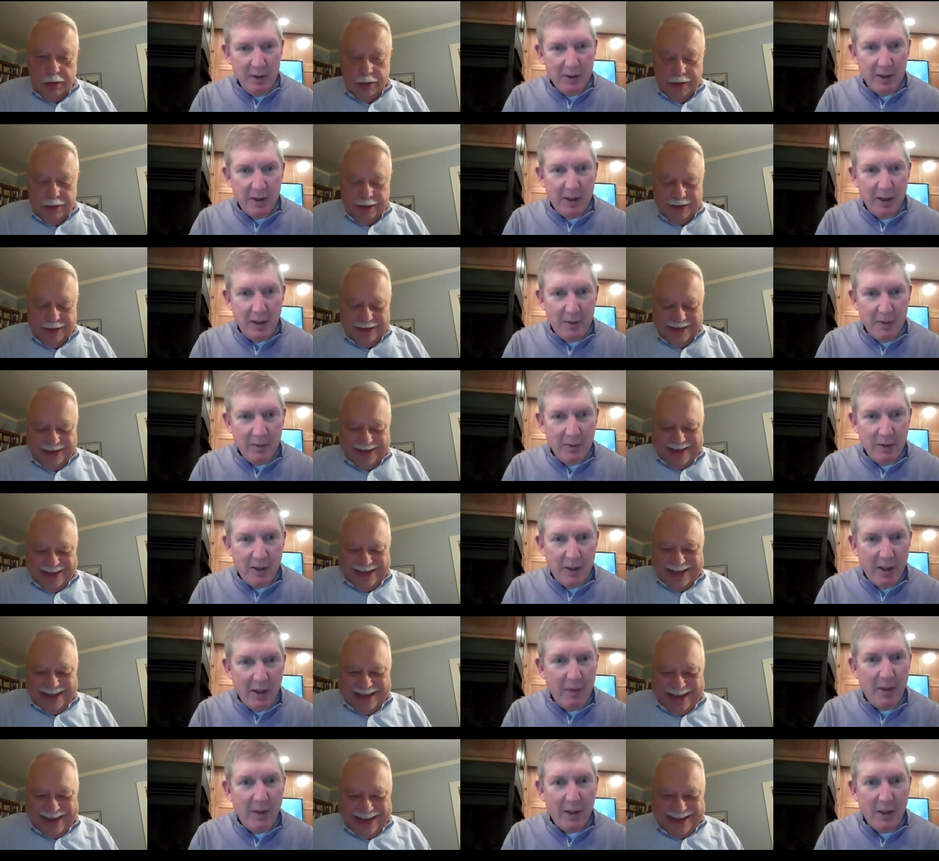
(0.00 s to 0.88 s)
Speaker 1: and I've,
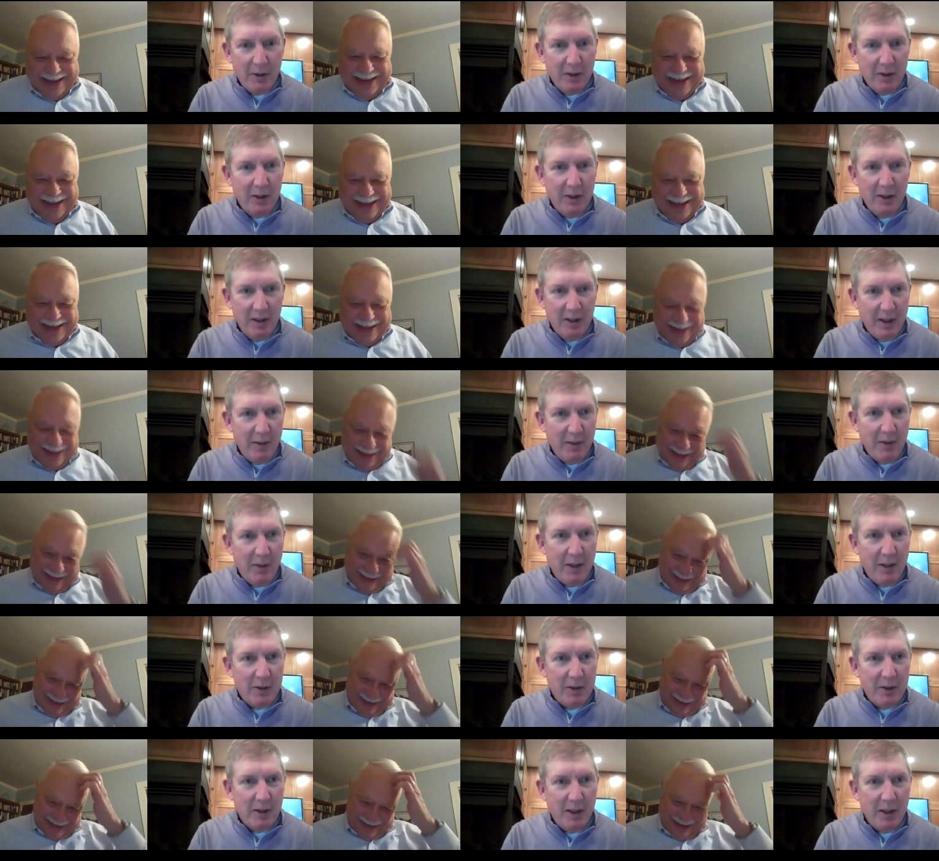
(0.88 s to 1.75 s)
actually,
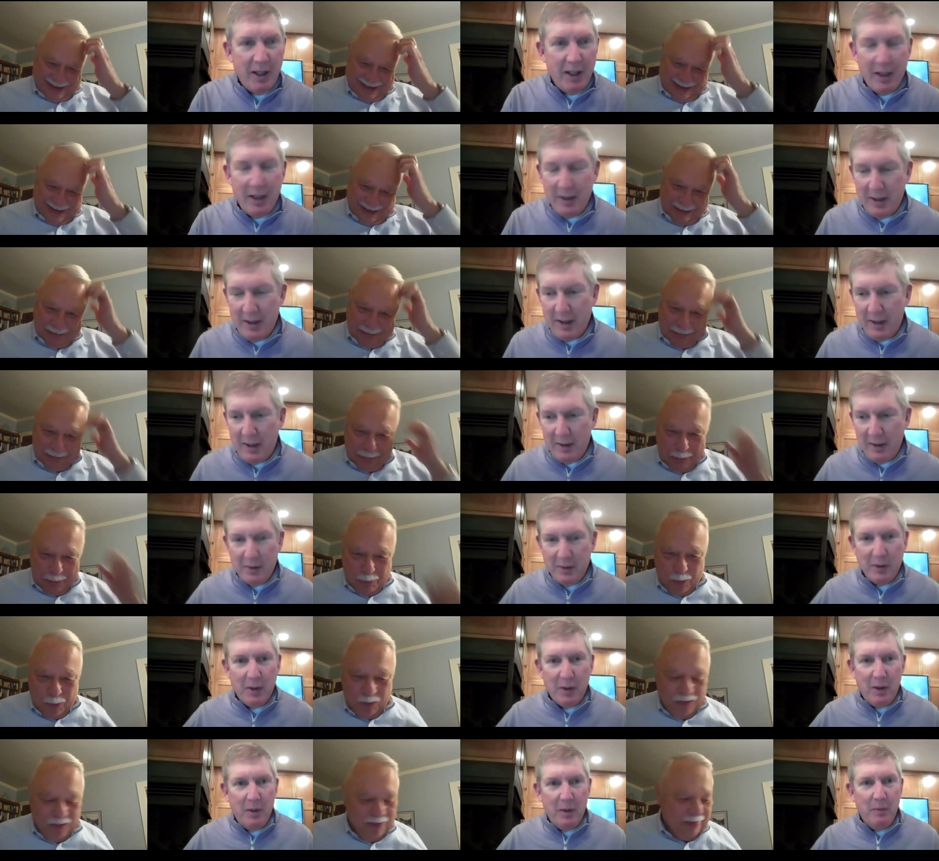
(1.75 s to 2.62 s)
actually, gotten on.
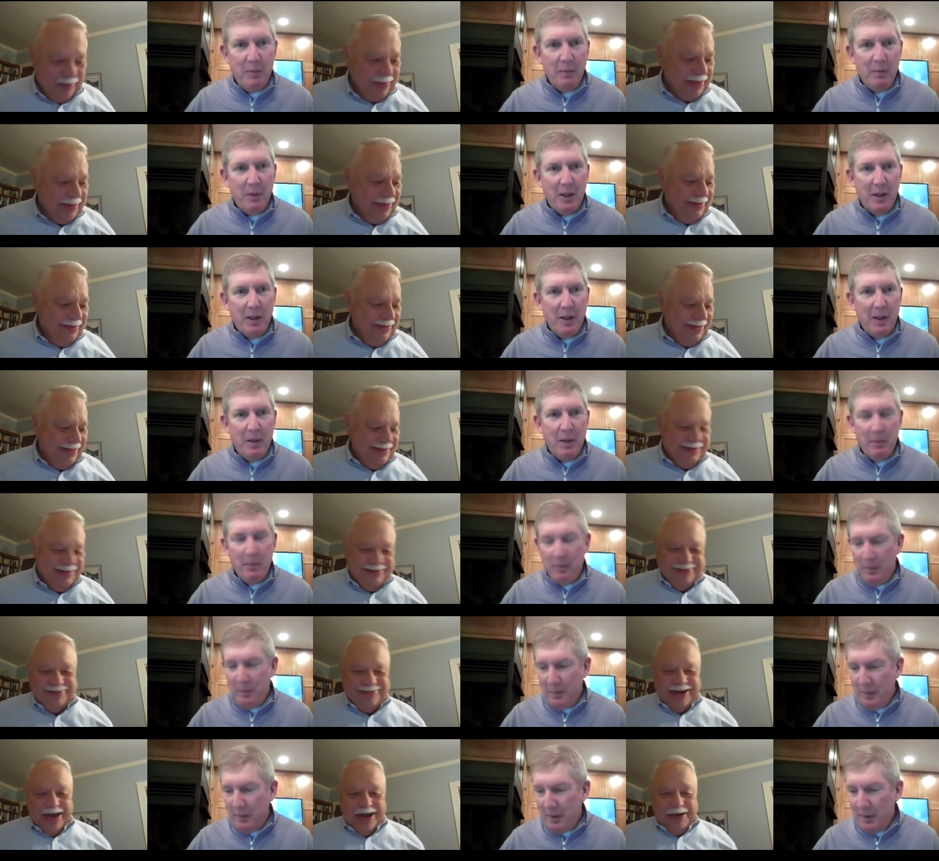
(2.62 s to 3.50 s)
So I'm, I'm,
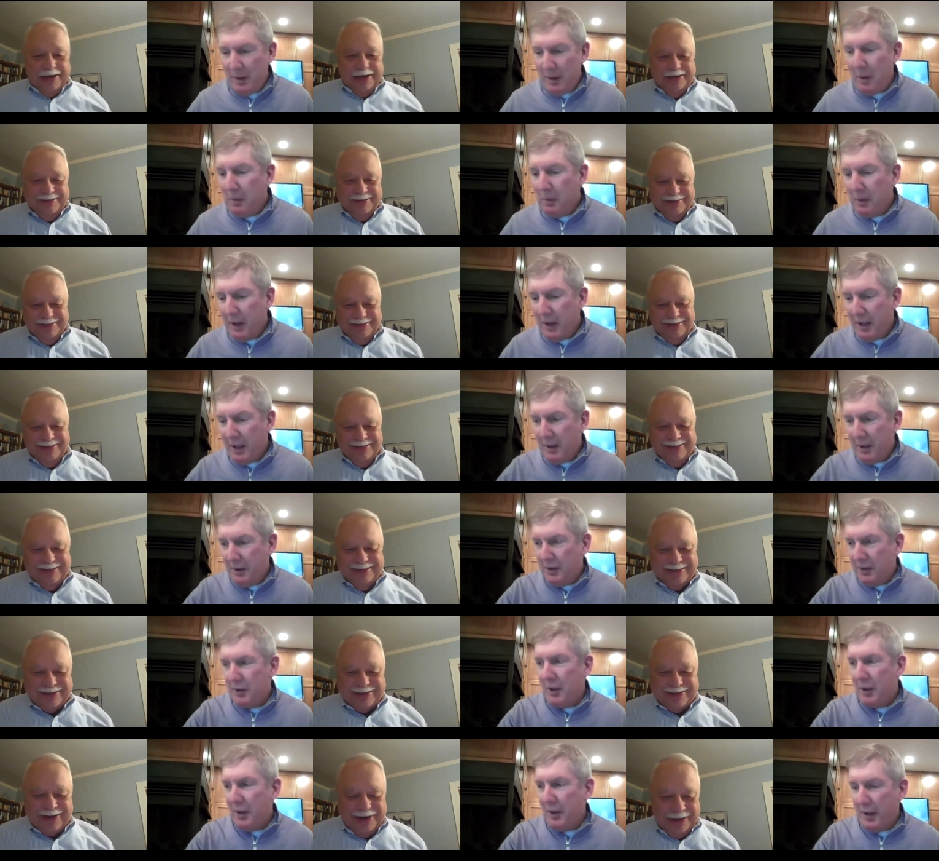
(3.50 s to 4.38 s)
right. I'm glad it
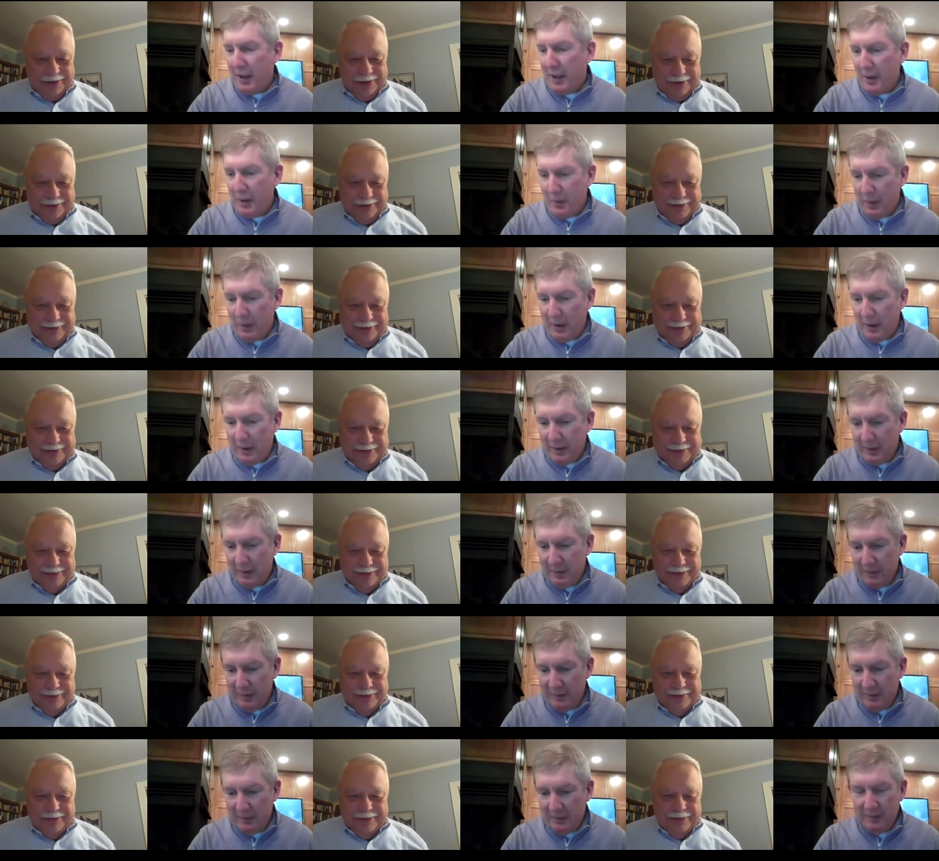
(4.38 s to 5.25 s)
started out well.
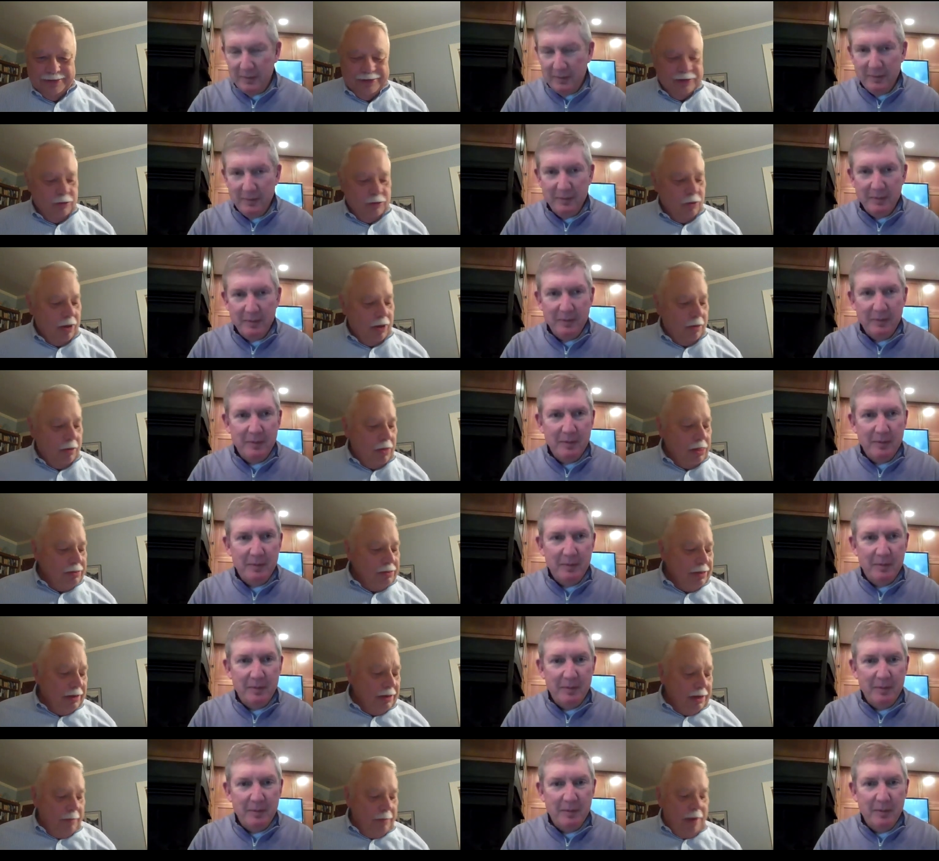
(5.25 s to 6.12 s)
Well,
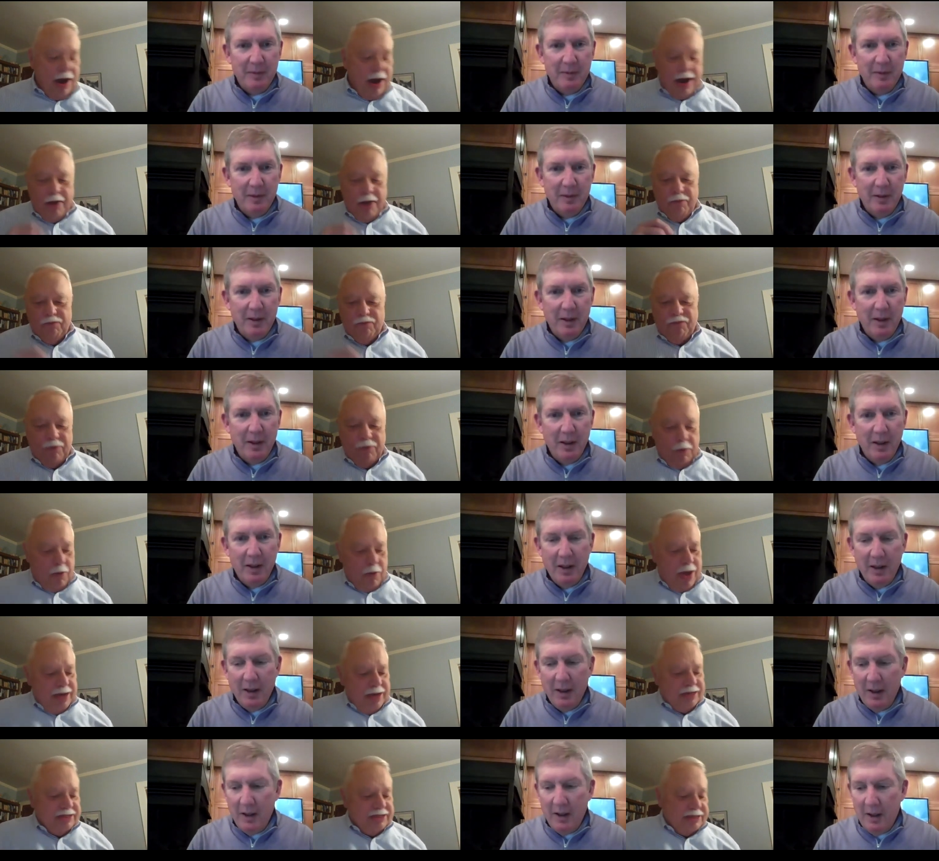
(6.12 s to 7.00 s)
Speaker 2: Lamar, I want
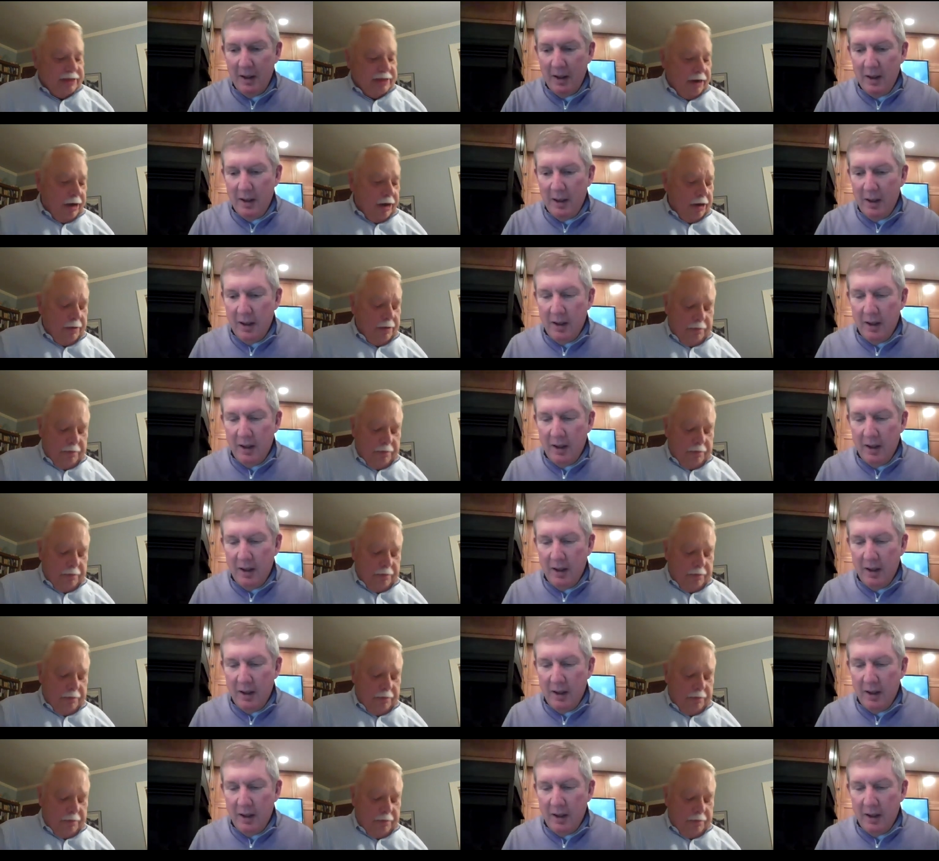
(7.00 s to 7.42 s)
to start